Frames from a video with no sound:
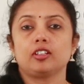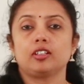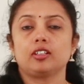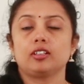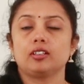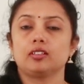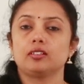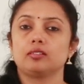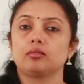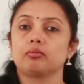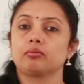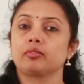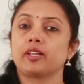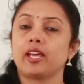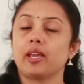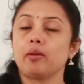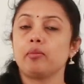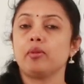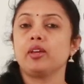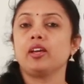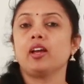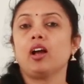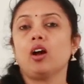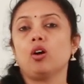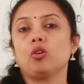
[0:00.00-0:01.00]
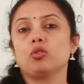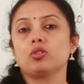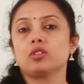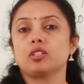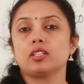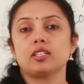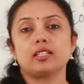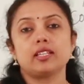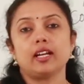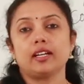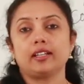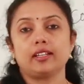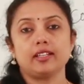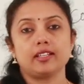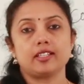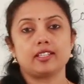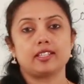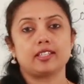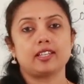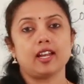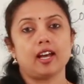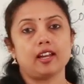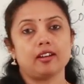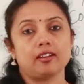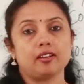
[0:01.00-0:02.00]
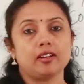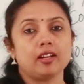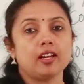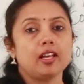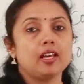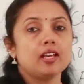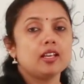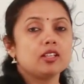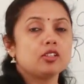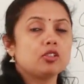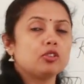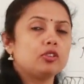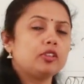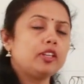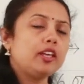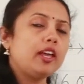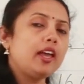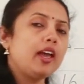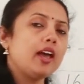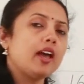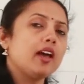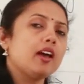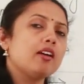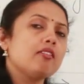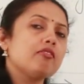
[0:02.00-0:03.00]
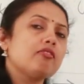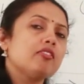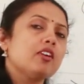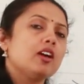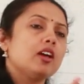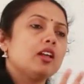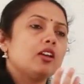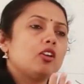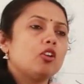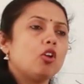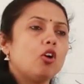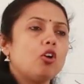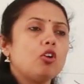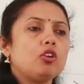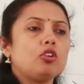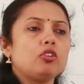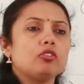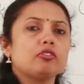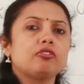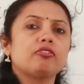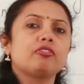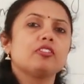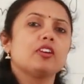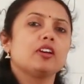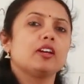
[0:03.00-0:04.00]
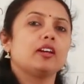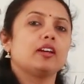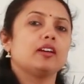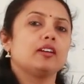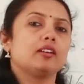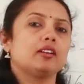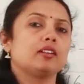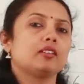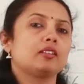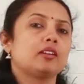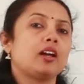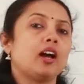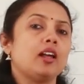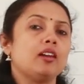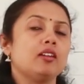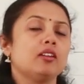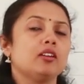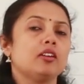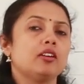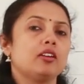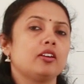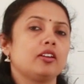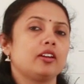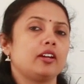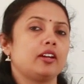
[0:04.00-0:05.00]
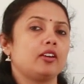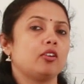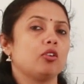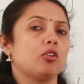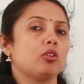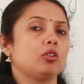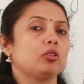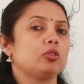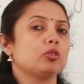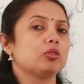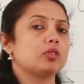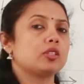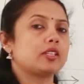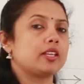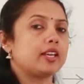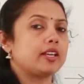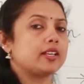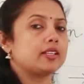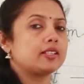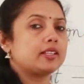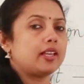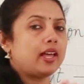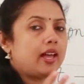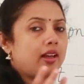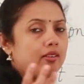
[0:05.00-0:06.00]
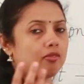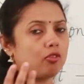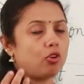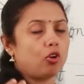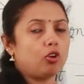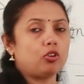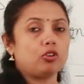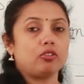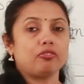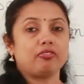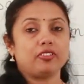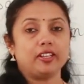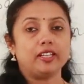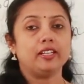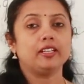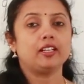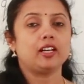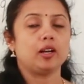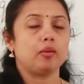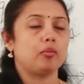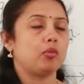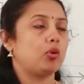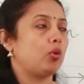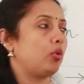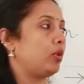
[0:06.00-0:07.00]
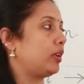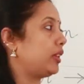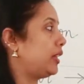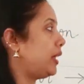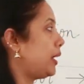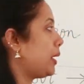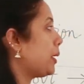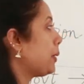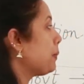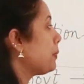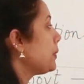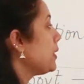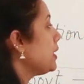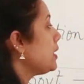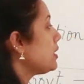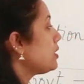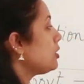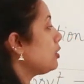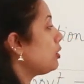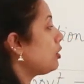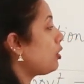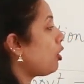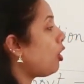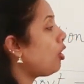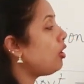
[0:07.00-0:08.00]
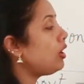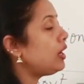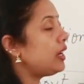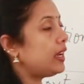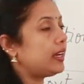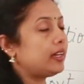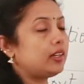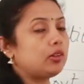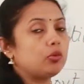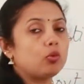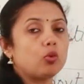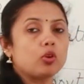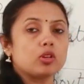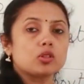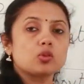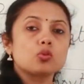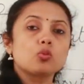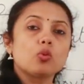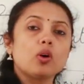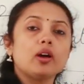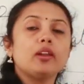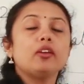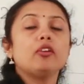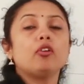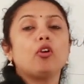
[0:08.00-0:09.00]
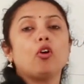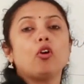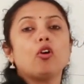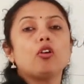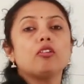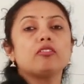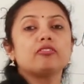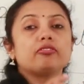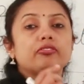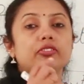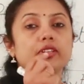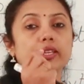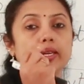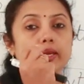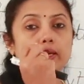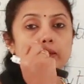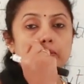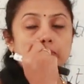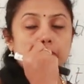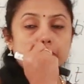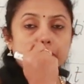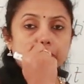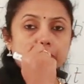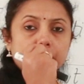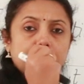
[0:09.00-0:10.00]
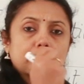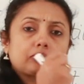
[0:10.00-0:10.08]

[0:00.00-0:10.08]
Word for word: uh, gaming houses that is done. So they have lot of uh, color and all those things. They have lot of income over there. So Roulette was one of the